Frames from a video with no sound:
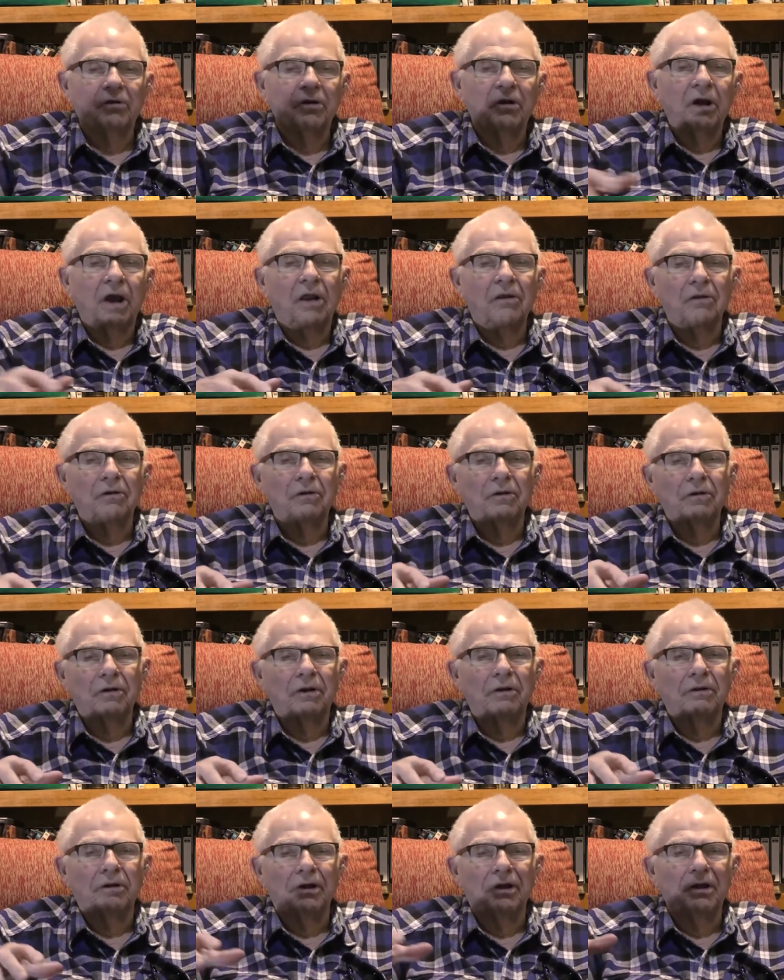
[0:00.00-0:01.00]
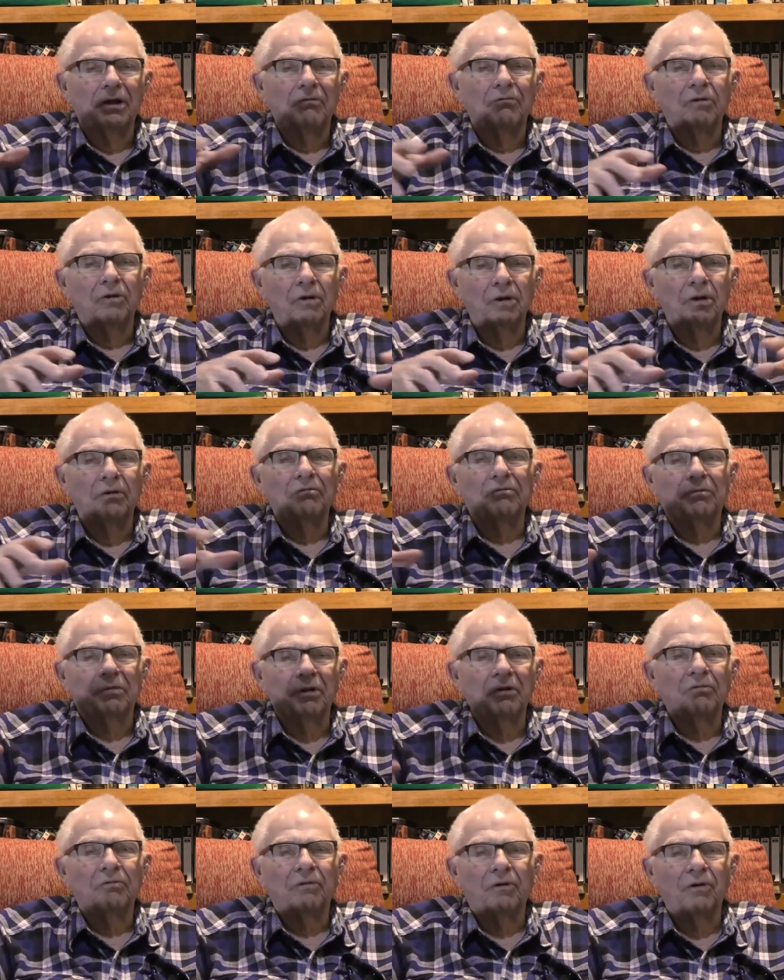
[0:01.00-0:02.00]
together than they ever lived
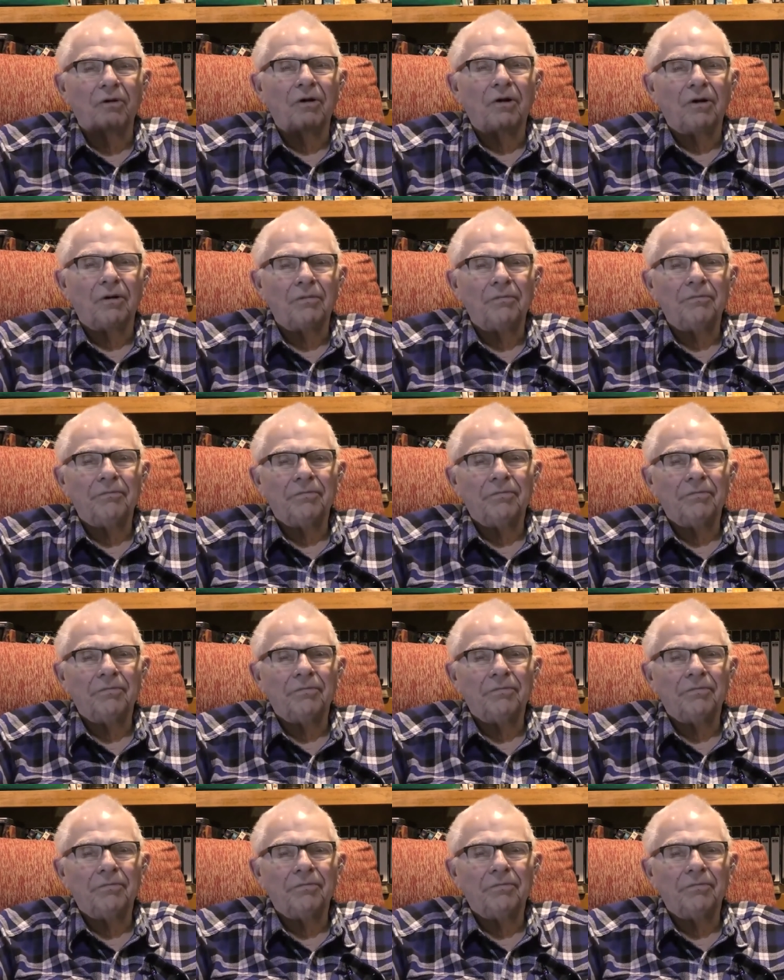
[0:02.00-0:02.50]
before.